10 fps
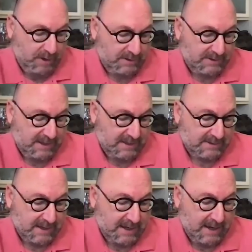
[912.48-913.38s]

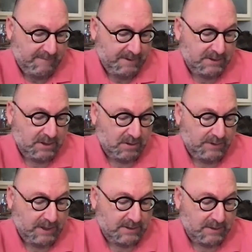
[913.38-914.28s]
says, I've been told
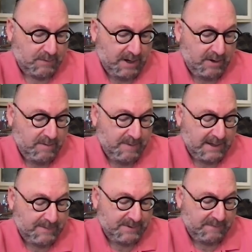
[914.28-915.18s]
that one only
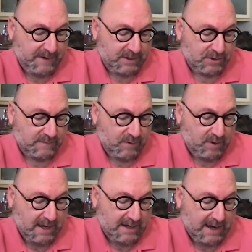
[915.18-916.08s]
becomes infectious
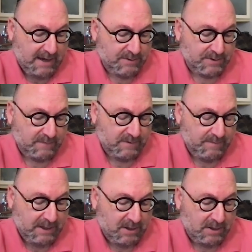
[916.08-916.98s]
48 hours after
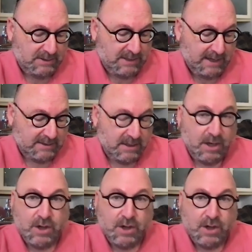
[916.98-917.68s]
being in contact